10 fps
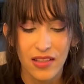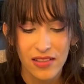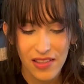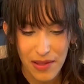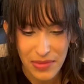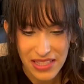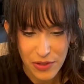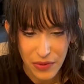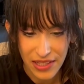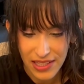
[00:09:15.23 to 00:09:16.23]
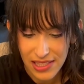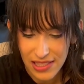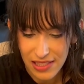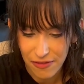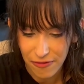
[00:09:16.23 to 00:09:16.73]
So that means the radius
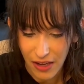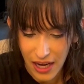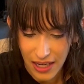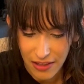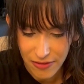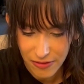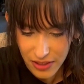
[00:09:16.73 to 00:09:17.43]
is 5.